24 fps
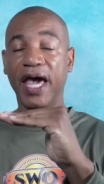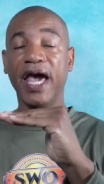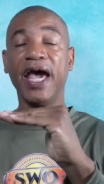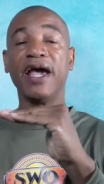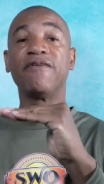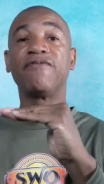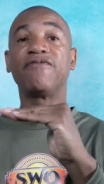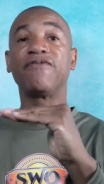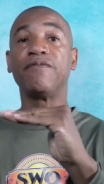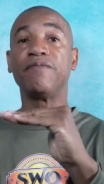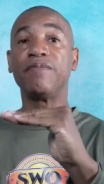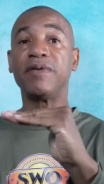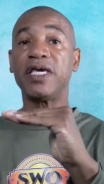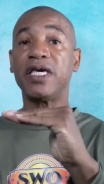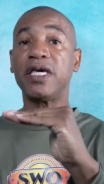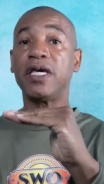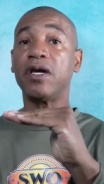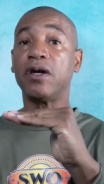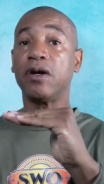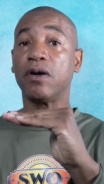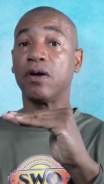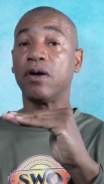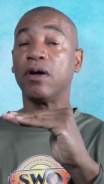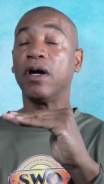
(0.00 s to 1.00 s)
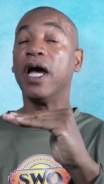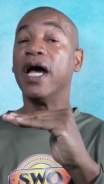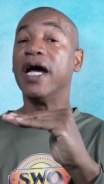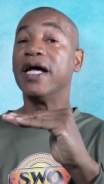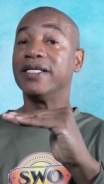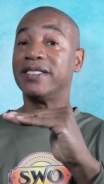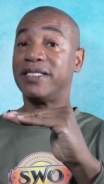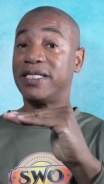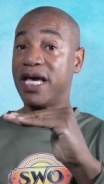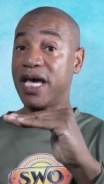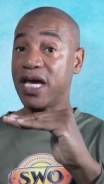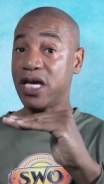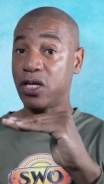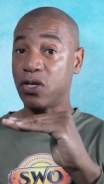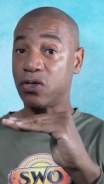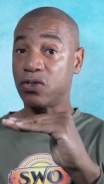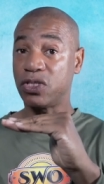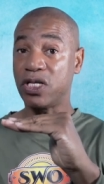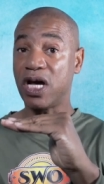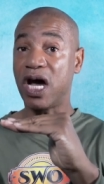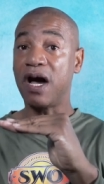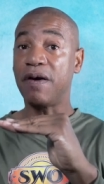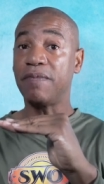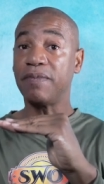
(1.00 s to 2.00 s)
and from here, take your
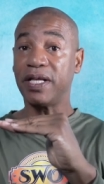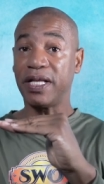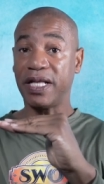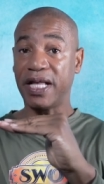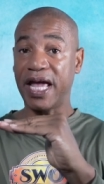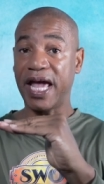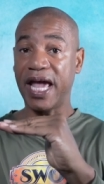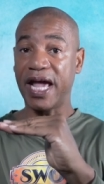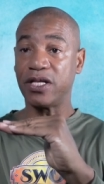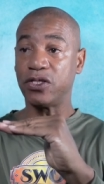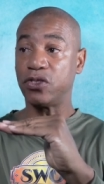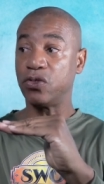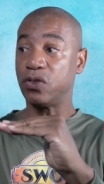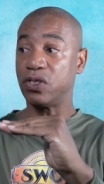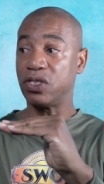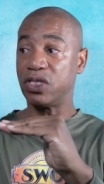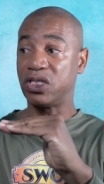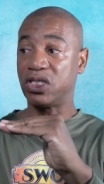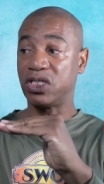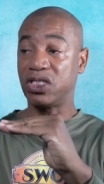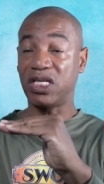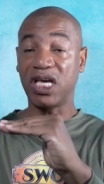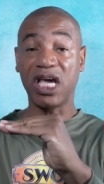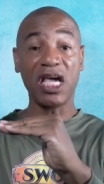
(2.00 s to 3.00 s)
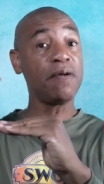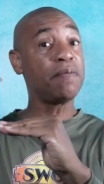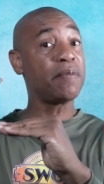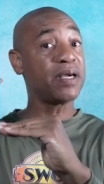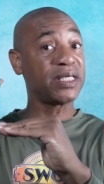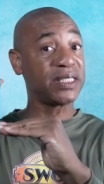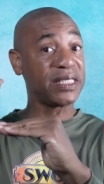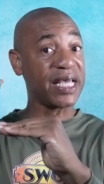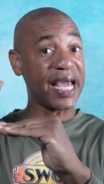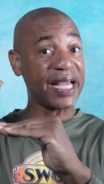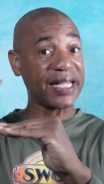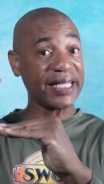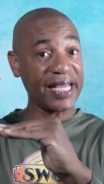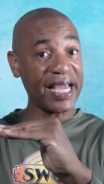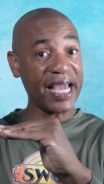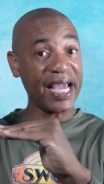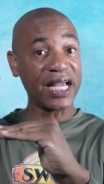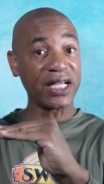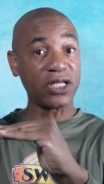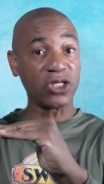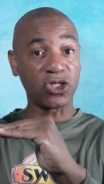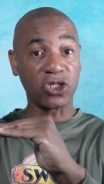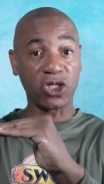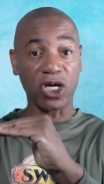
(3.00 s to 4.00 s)
dominant hand, do the same exact
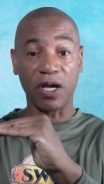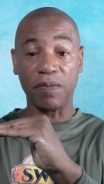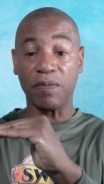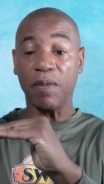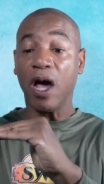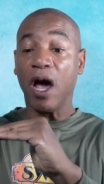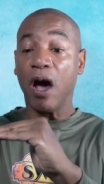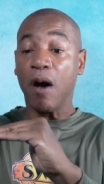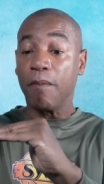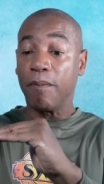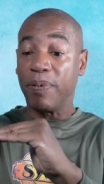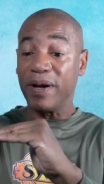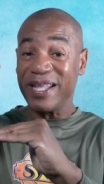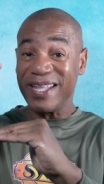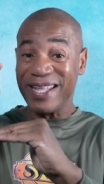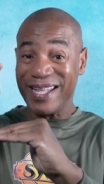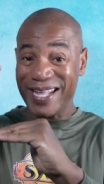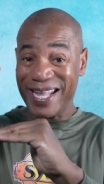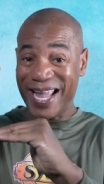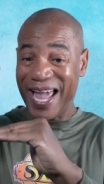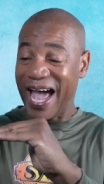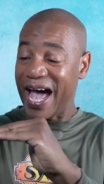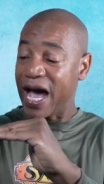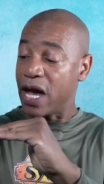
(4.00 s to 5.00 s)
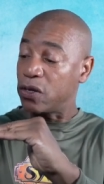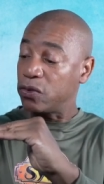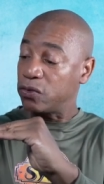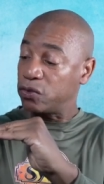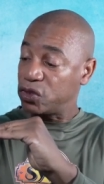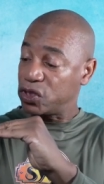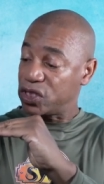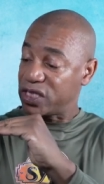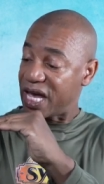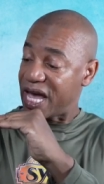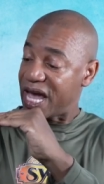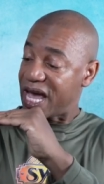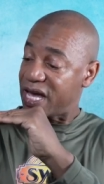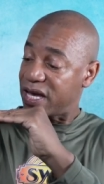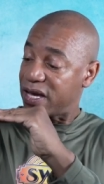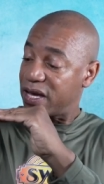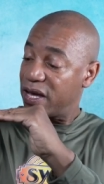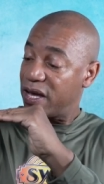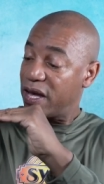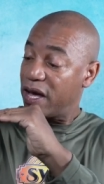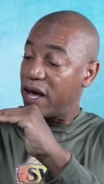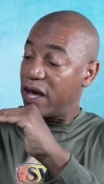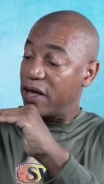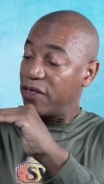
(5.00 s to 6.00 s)
hand shape, but now take
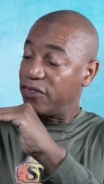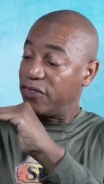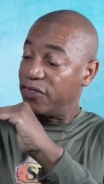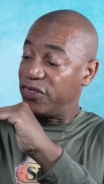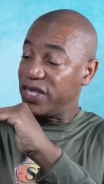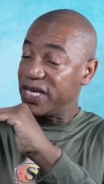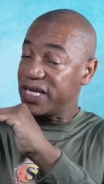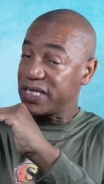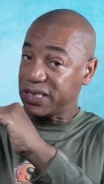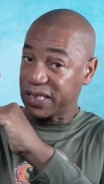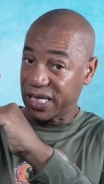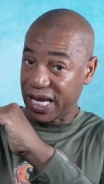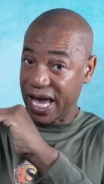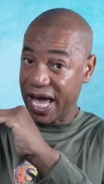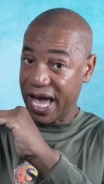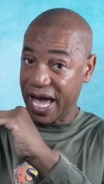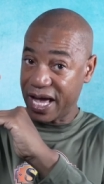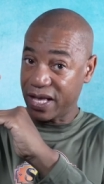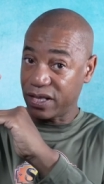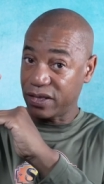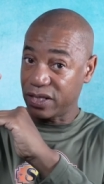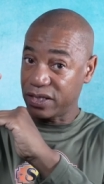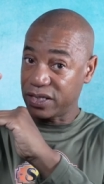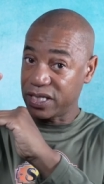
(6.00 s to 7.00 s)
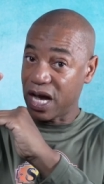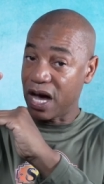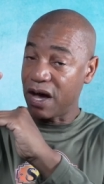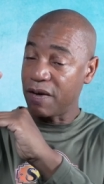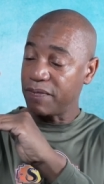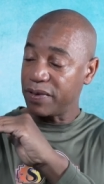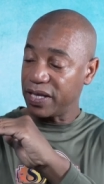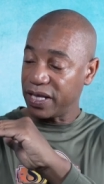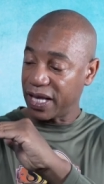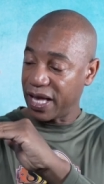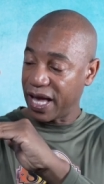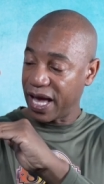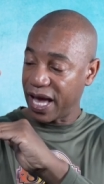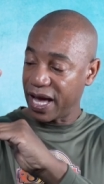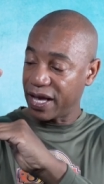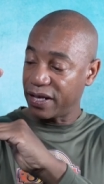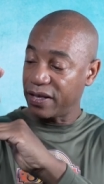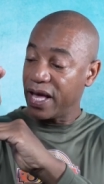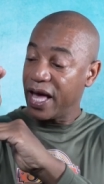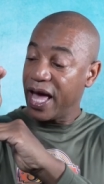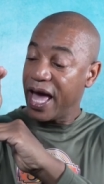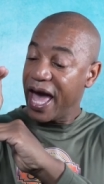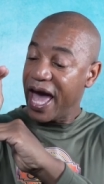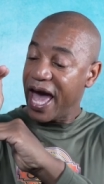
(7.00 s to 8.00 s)
this hand, the dominant
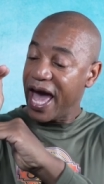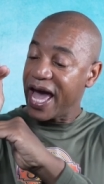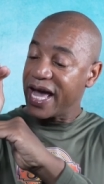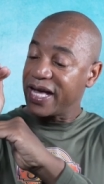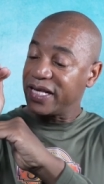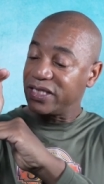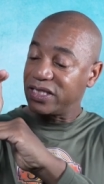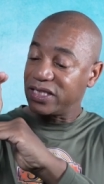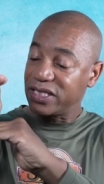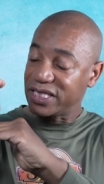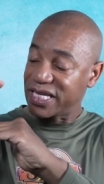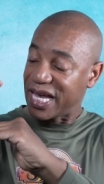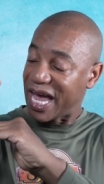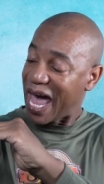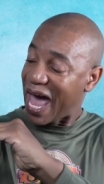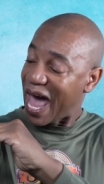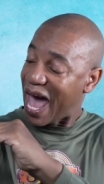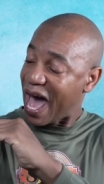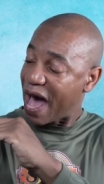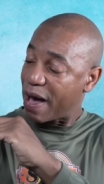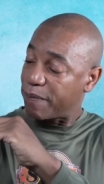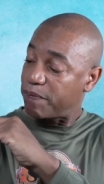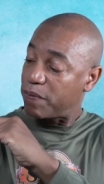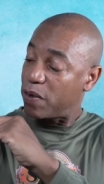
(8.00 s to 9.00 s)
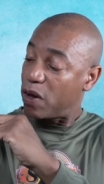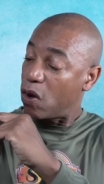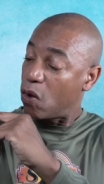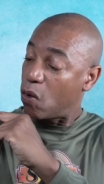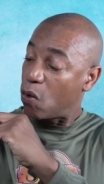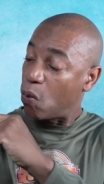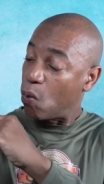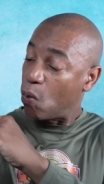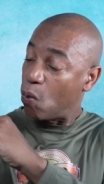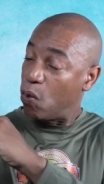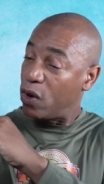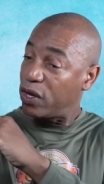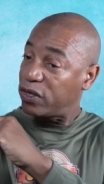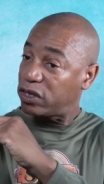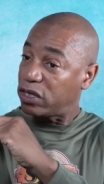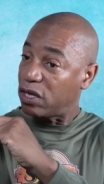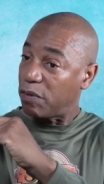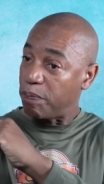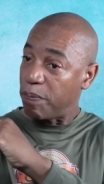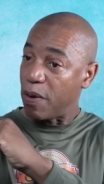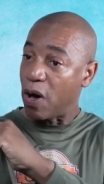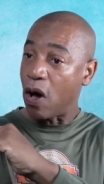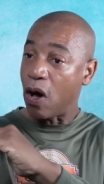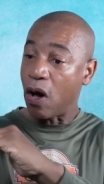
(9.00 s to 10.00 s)
hand, and tap with the
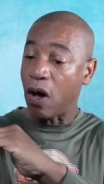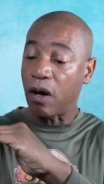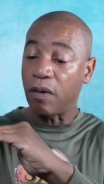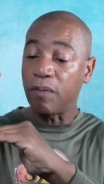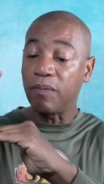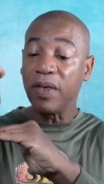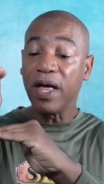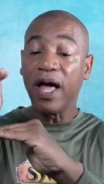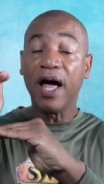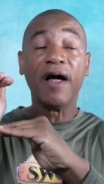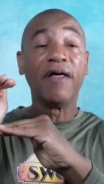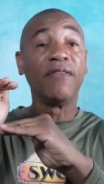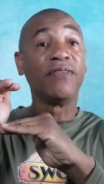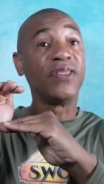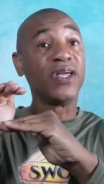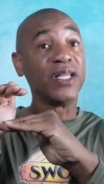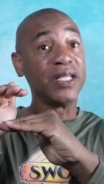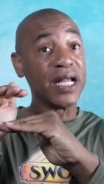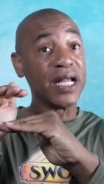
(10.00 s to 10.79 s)
palm the